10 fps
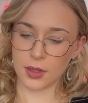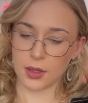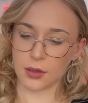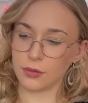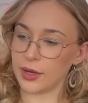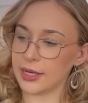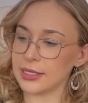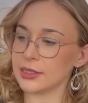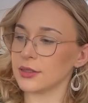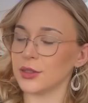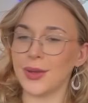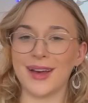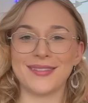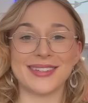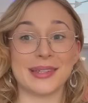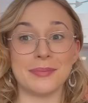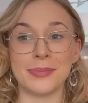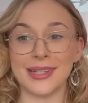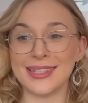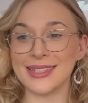All right, you have
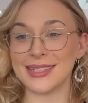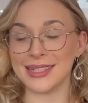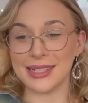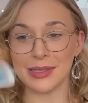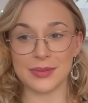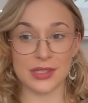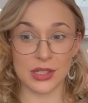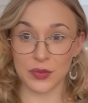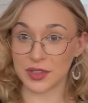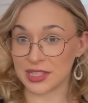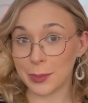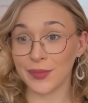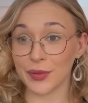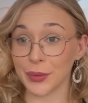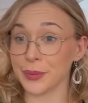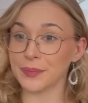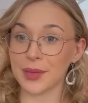simplicity. So for some of you,